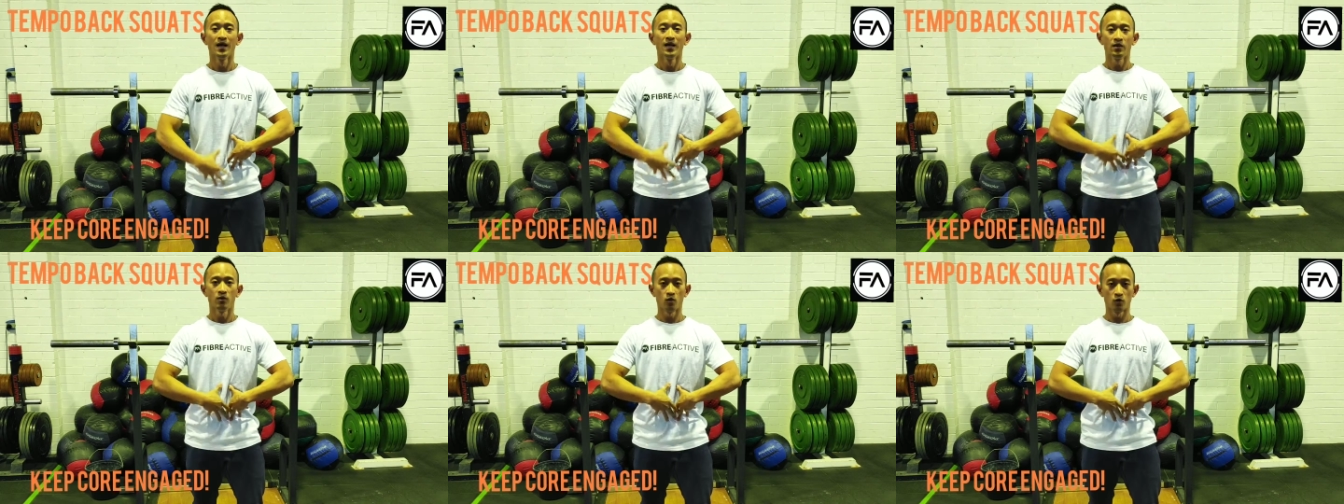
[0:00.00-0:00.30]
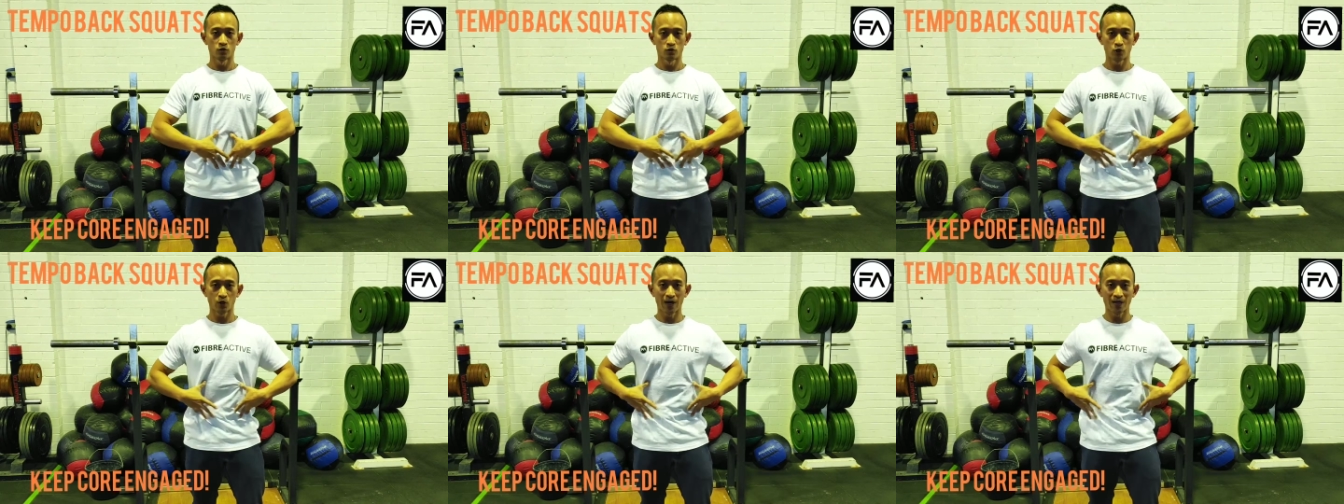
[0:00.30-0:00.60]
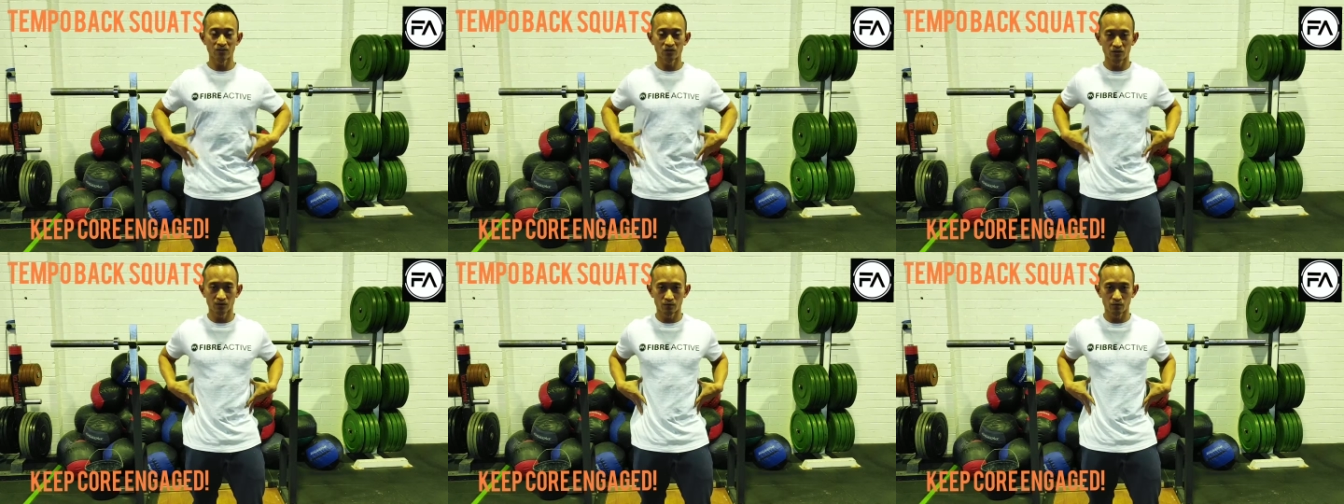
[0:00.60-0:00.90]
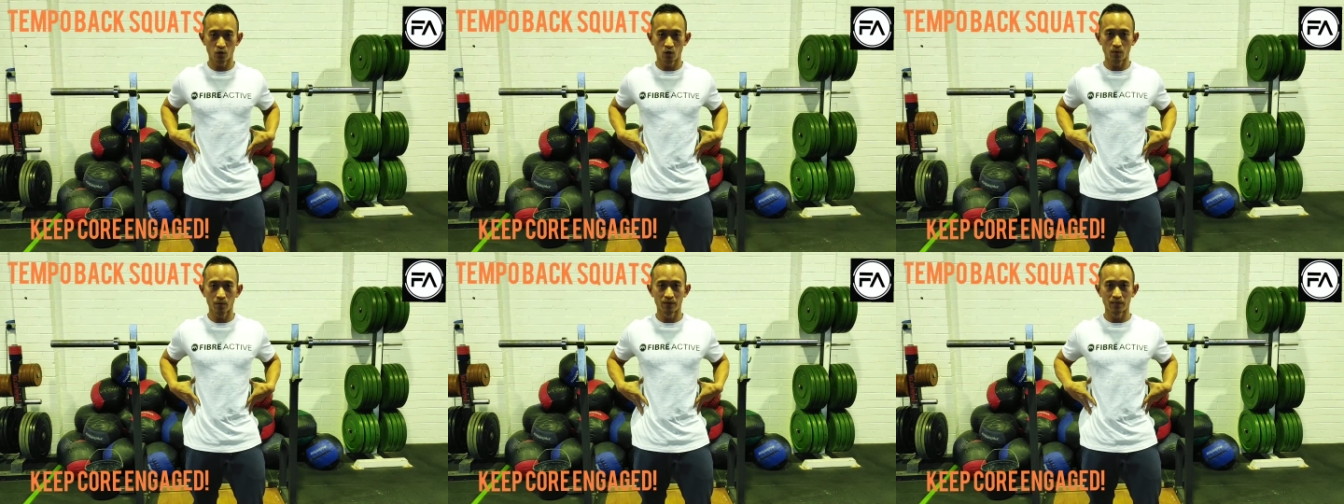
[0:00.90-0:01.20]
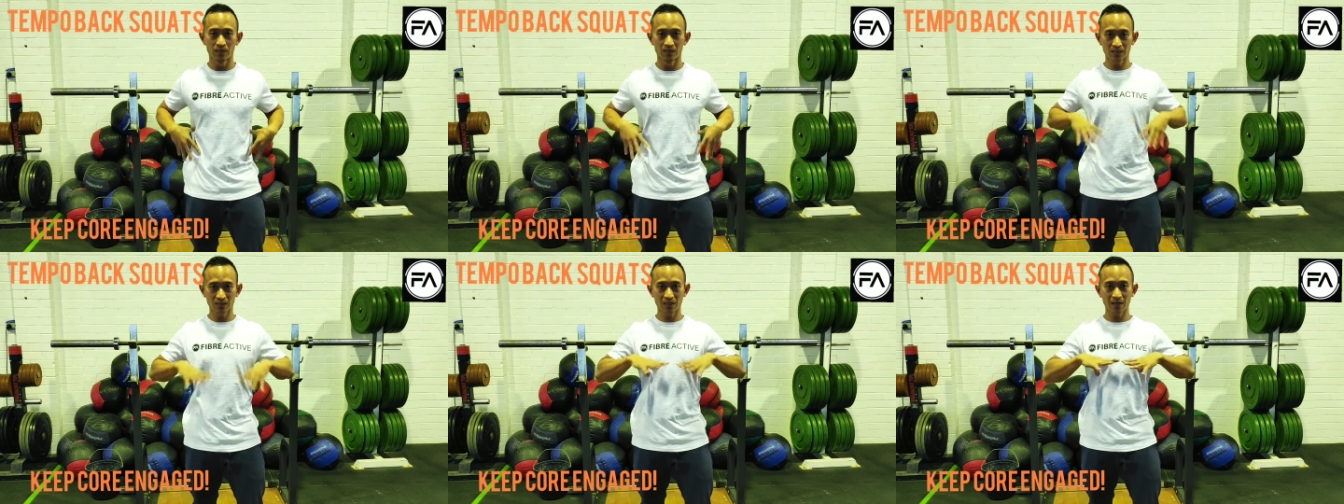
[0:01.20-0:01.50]
your
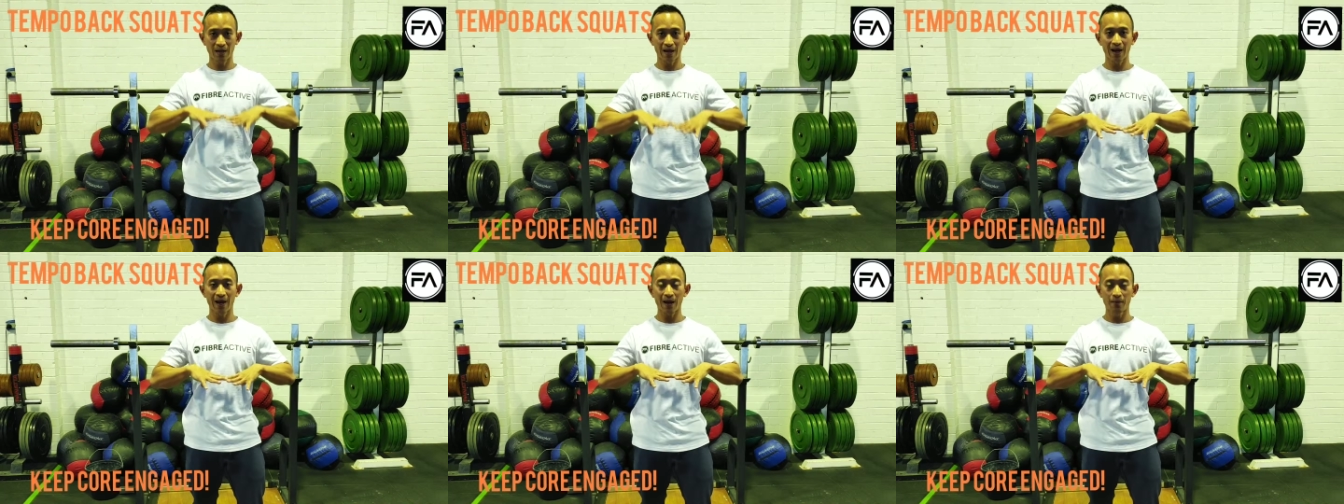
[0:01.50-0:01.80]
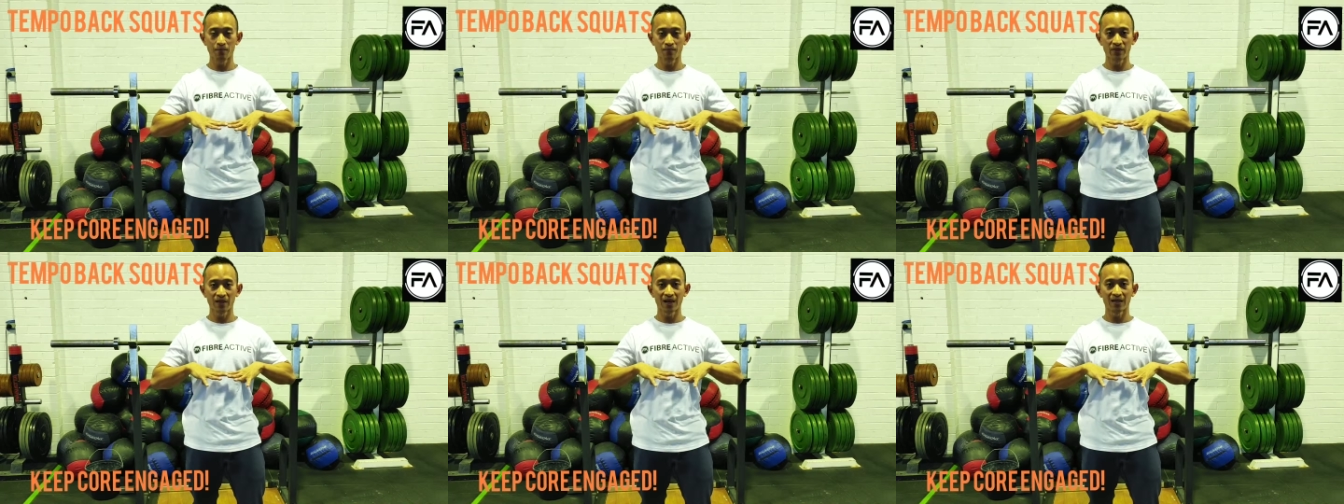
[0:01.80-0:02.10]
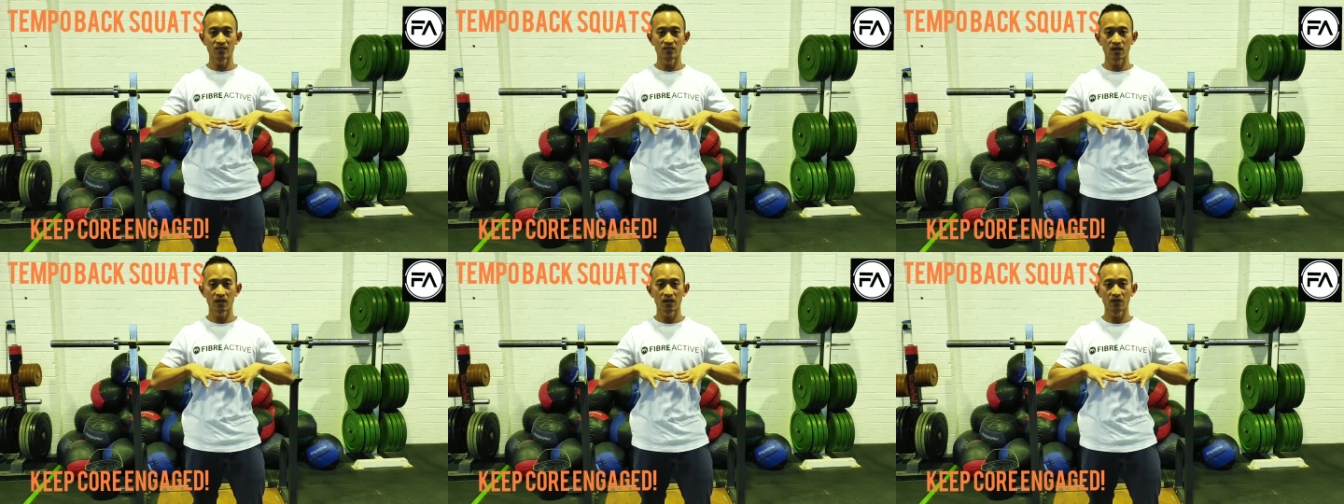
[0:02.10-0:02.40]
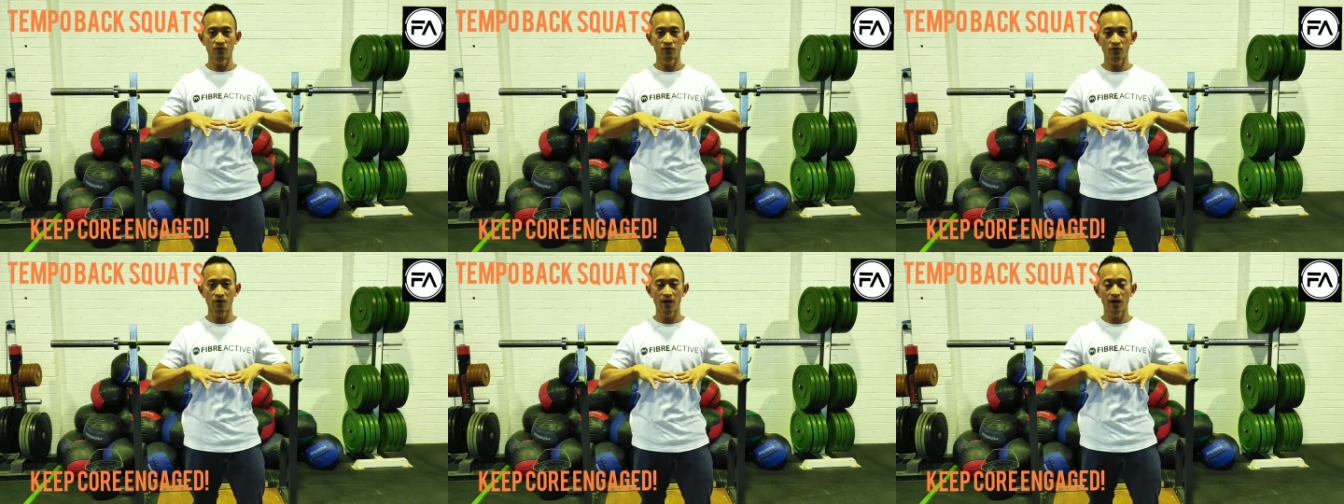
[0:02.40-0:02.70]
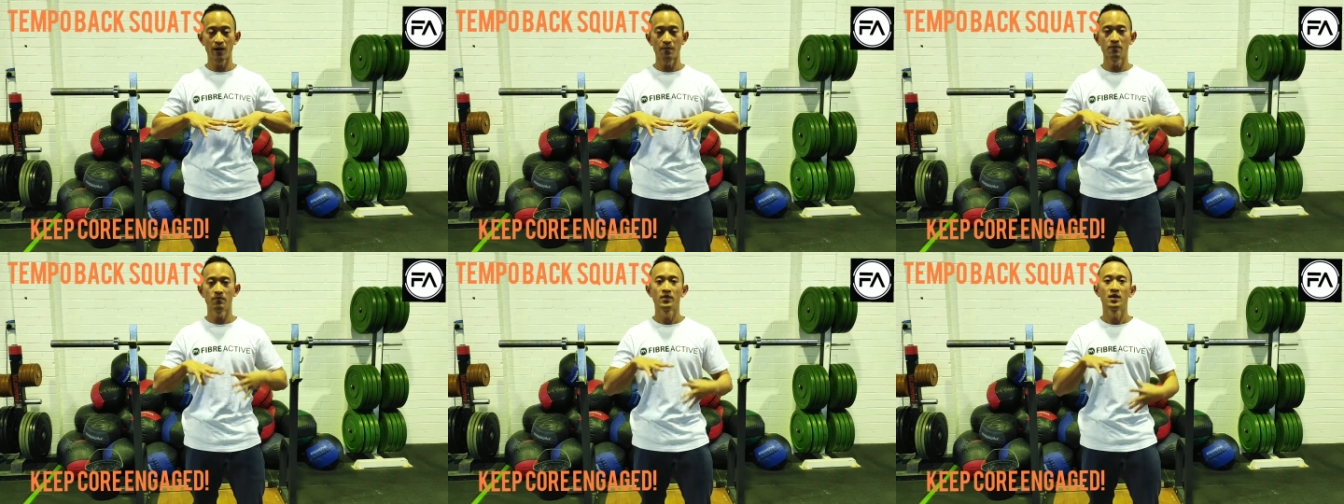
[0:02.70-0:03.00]
transabdominis, cap that
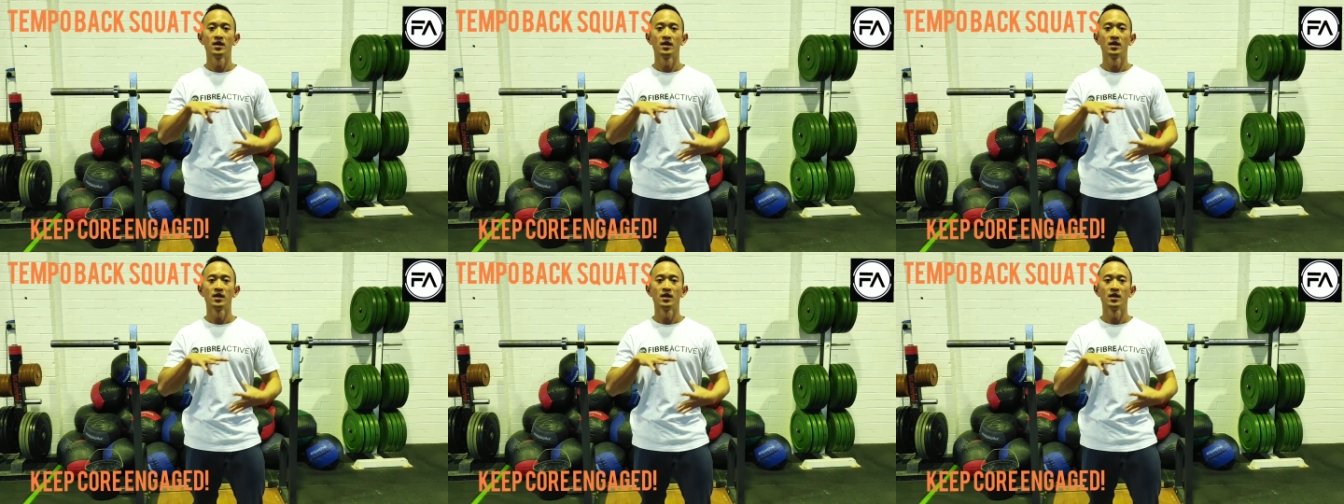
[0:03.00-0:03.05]
diaphragm,